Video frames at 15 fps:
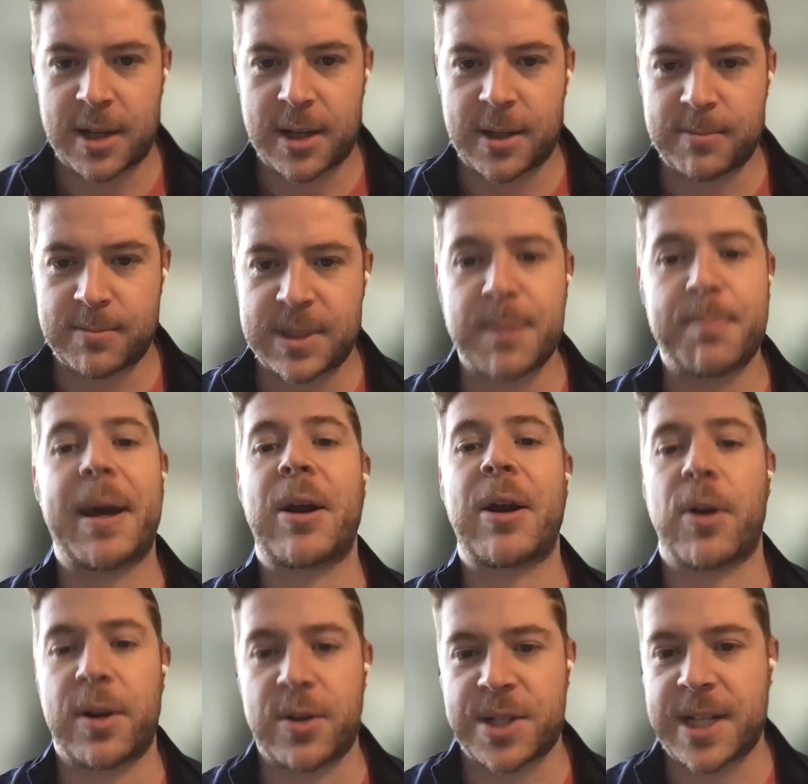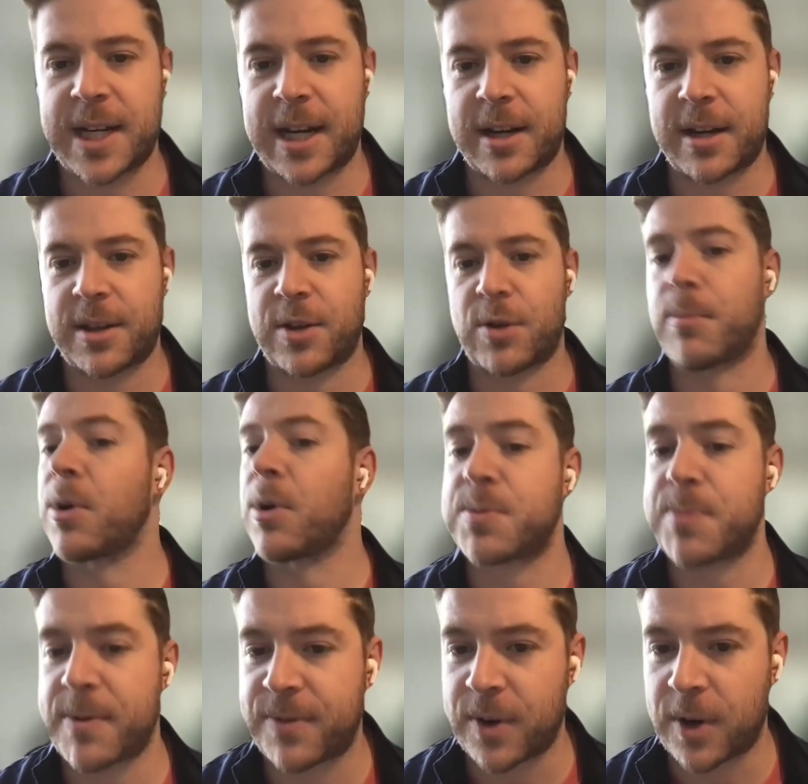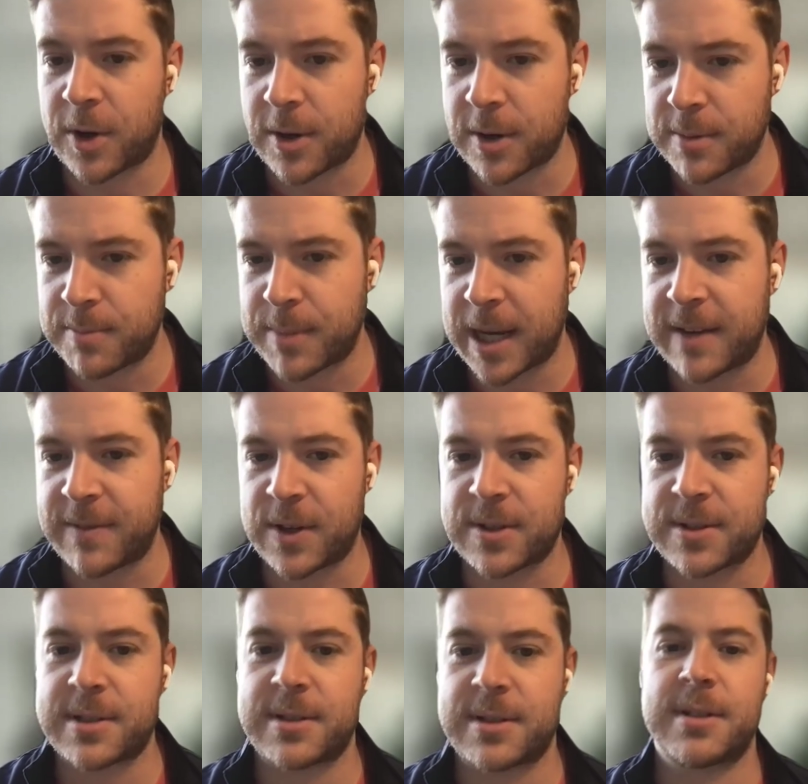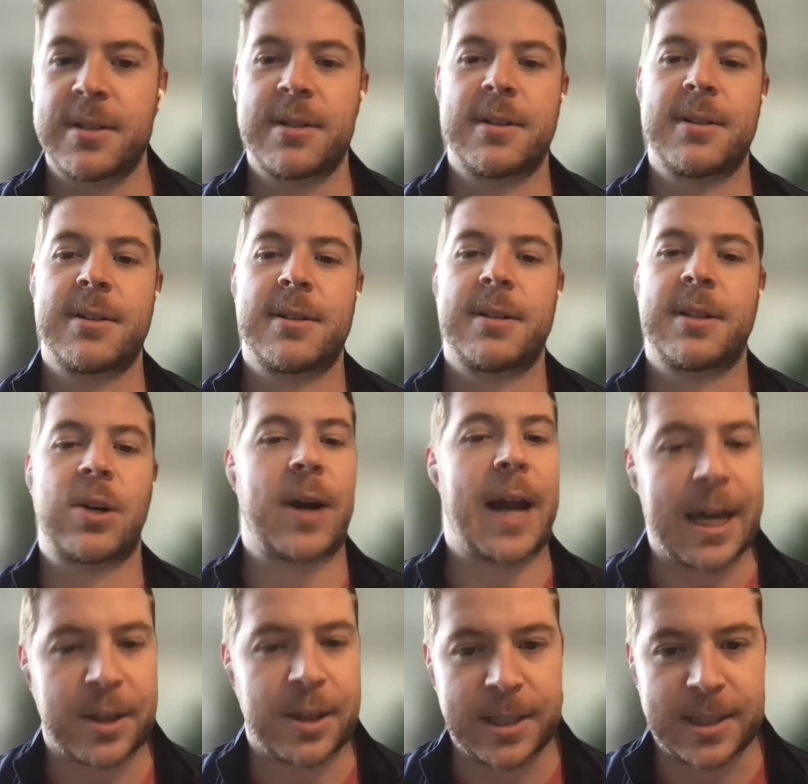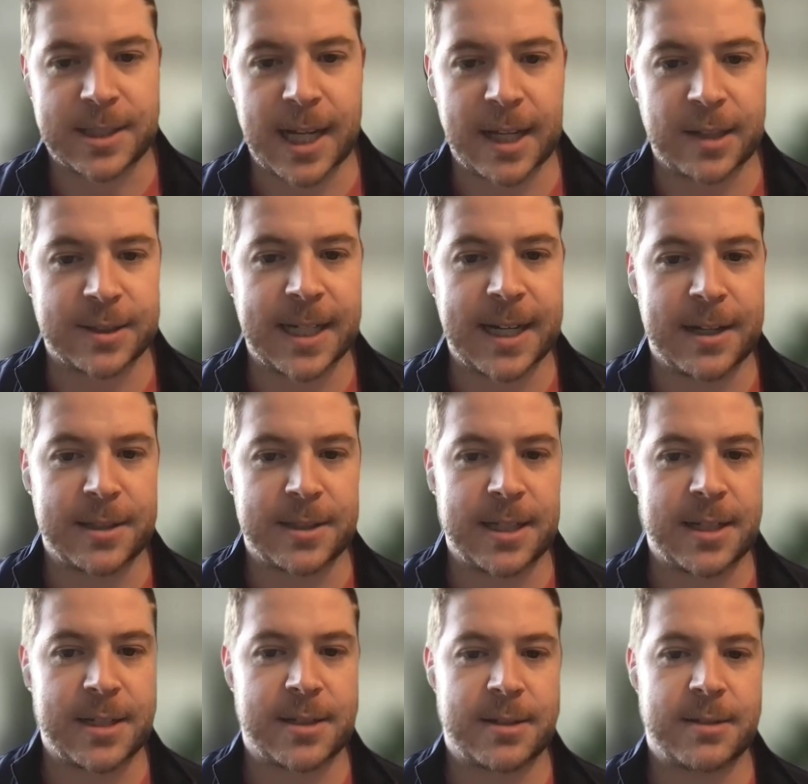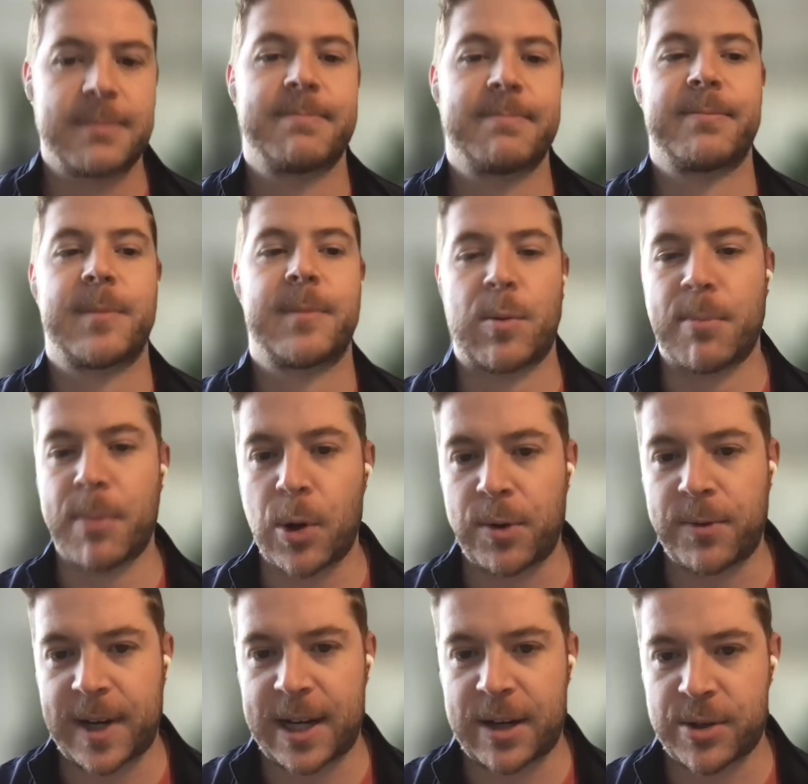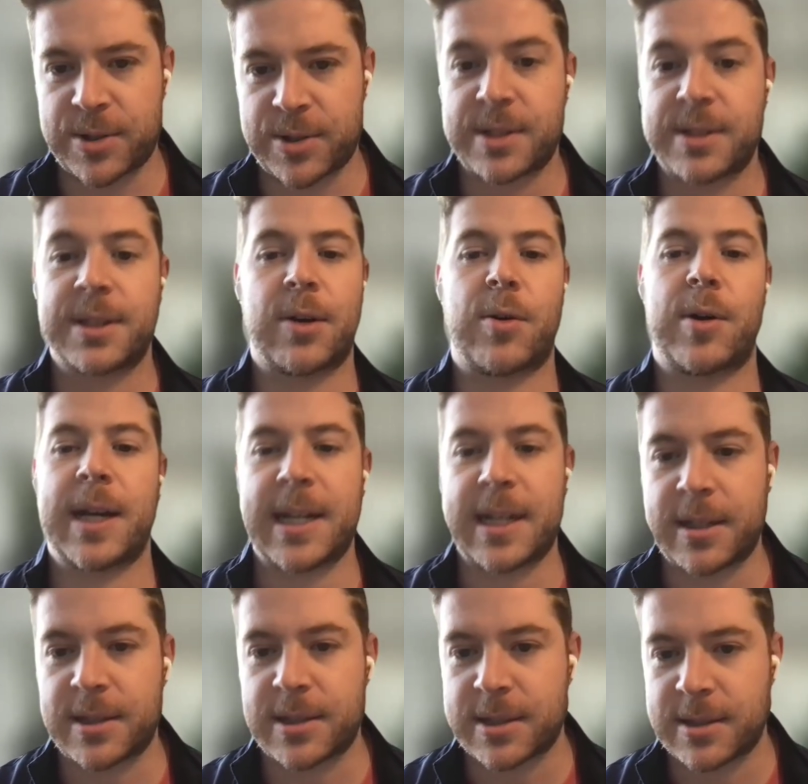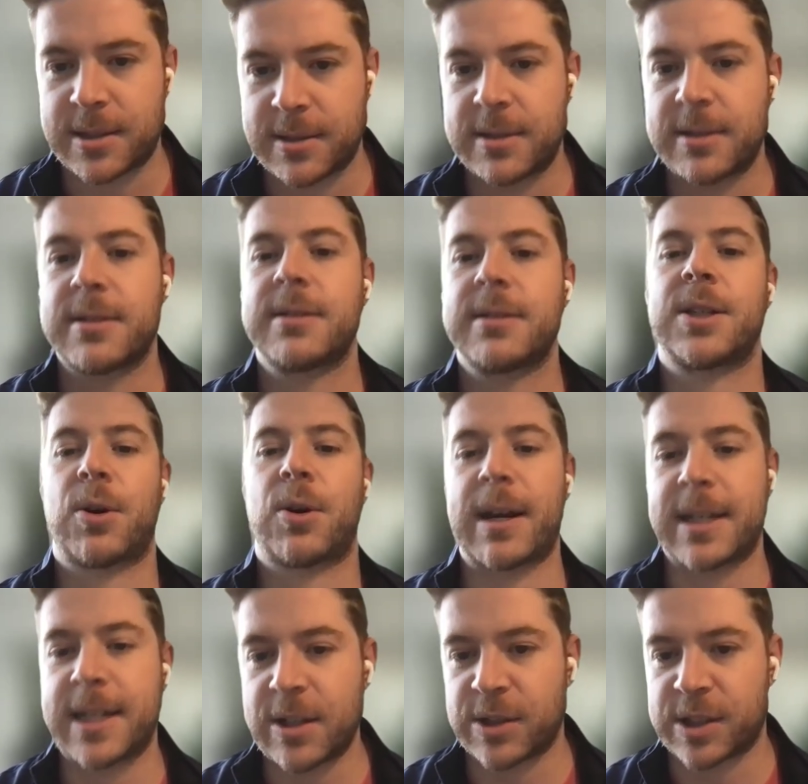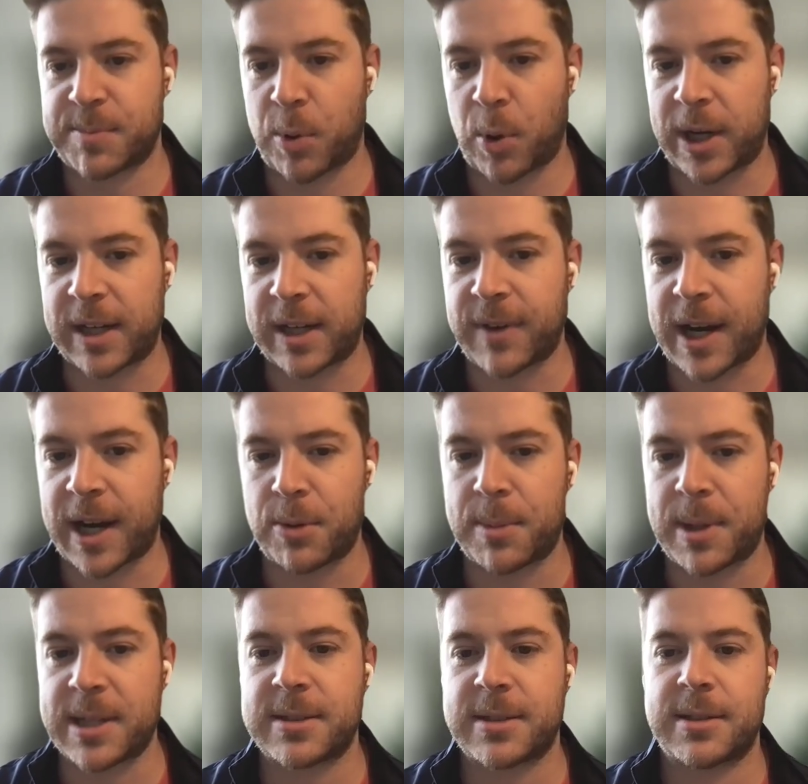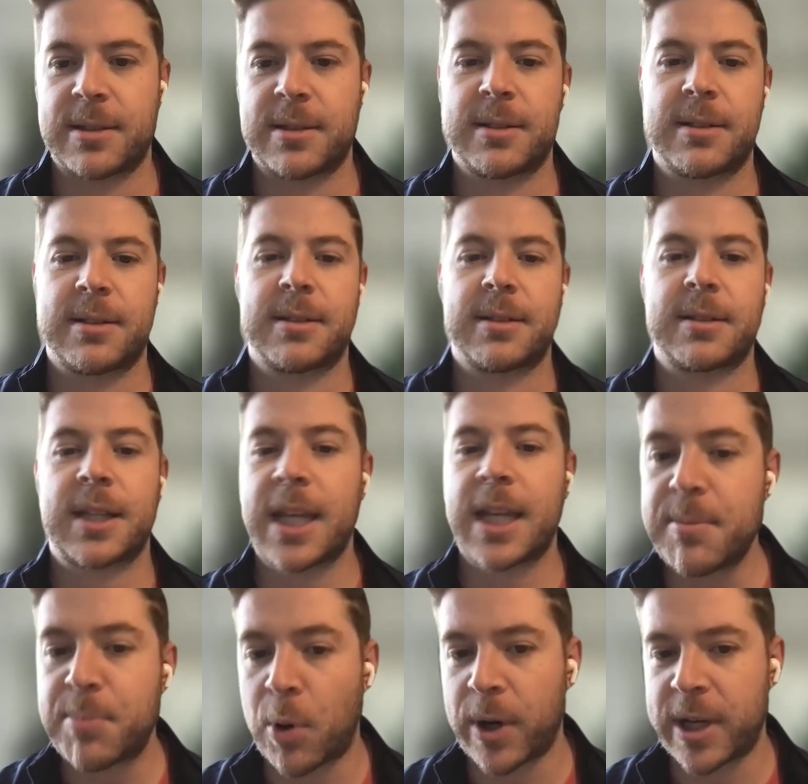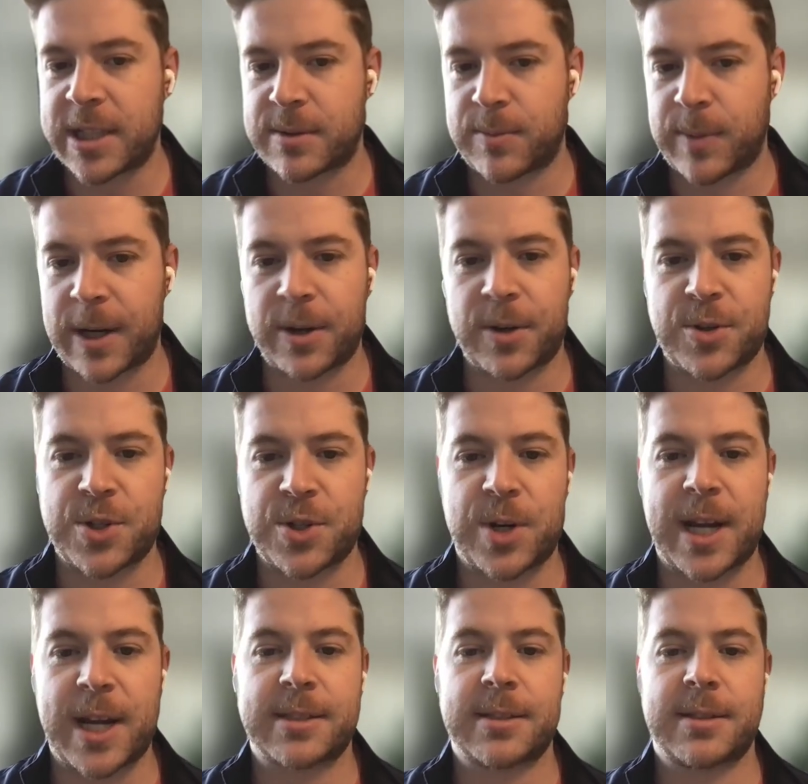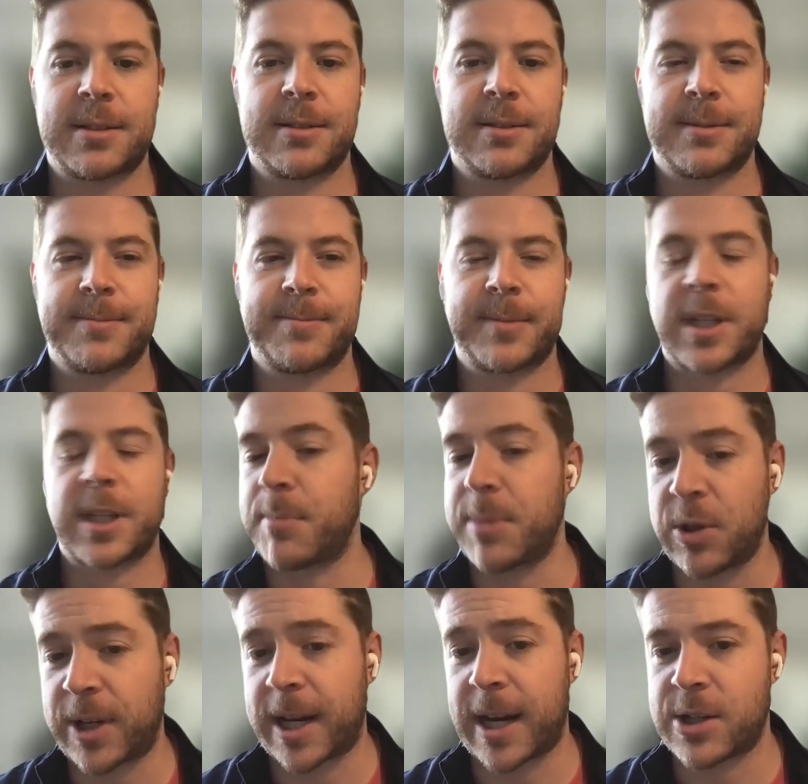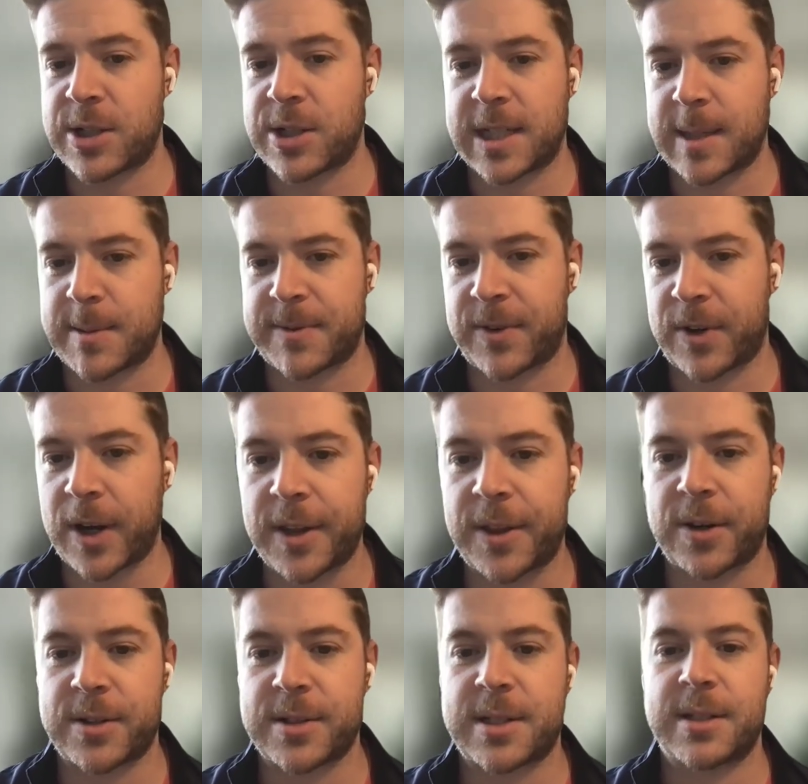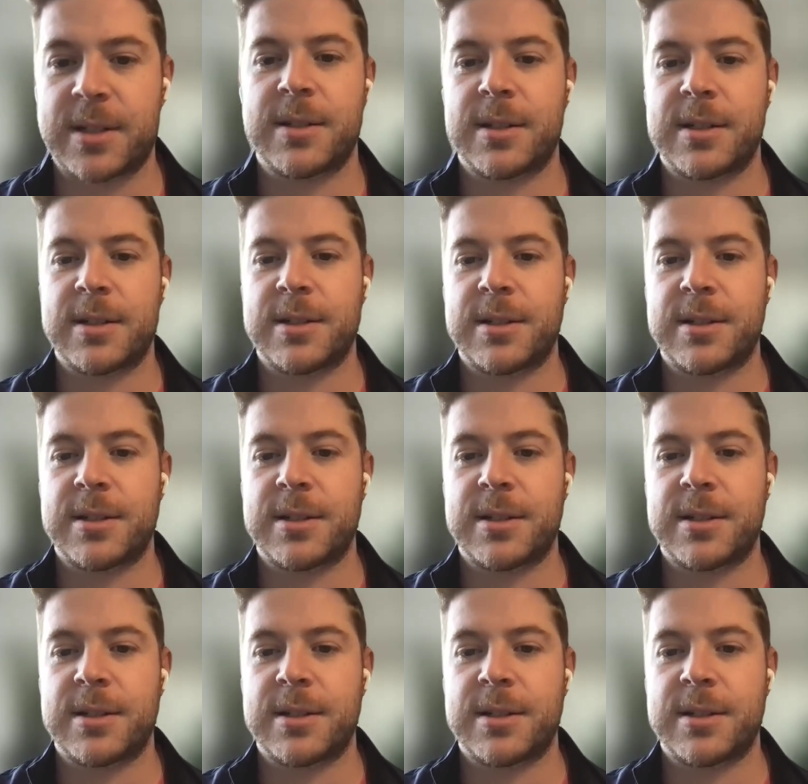to better understand their most preferred behaviors, their athlete style tendencies, their motivators, their needs, their ideal sporting environment, key points when under stress, communication tips for others,